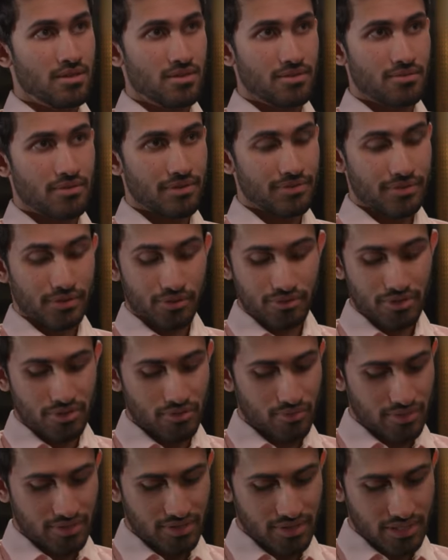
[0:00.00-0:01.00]
the
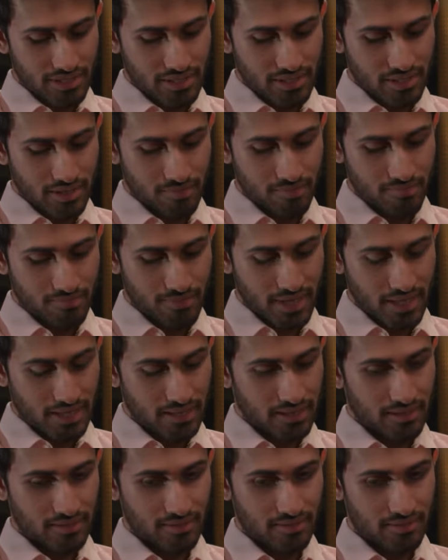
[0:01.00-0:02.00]
revolution was just a
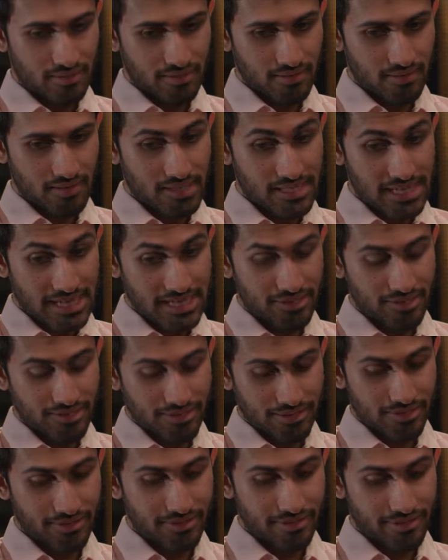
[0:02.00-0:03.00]
big disaster.
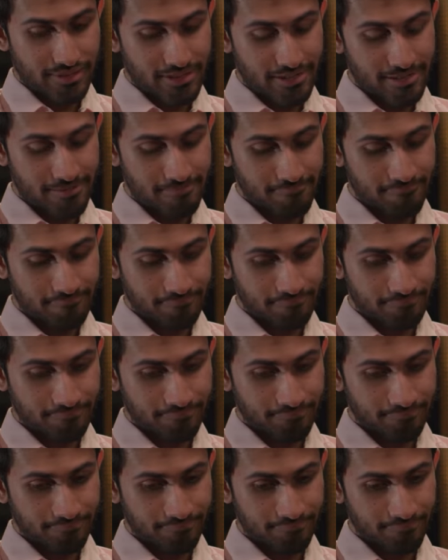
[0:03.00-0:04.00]
Um,
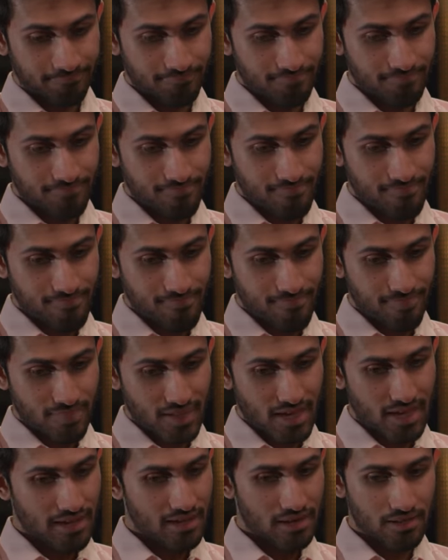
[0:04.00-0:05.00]

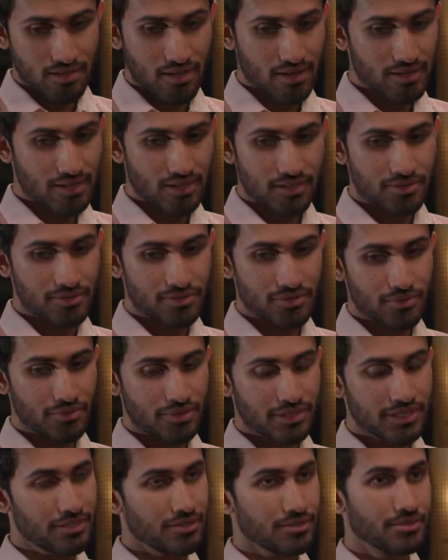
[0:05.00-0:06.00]
I had a lot of cousins who
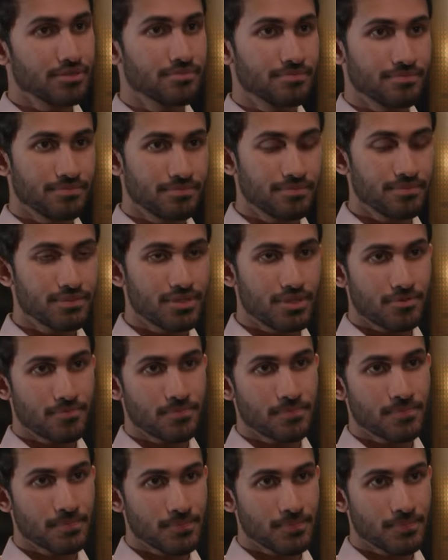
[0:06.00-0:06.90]
were killed, so.